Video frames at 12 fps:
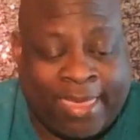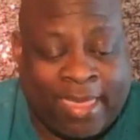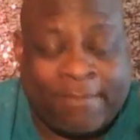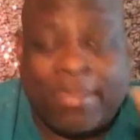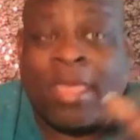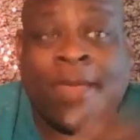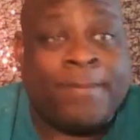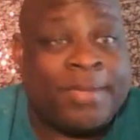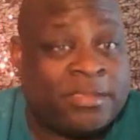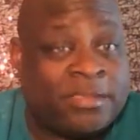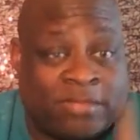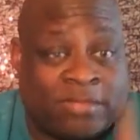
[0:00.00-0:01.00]
up,
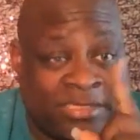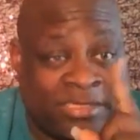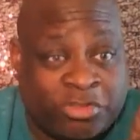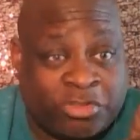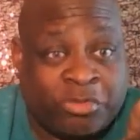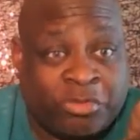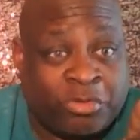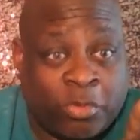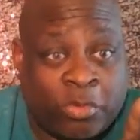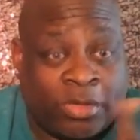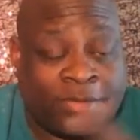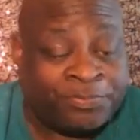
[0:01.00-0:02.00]
but that's what you're
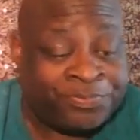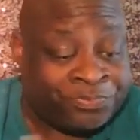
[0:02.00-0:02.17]
doing.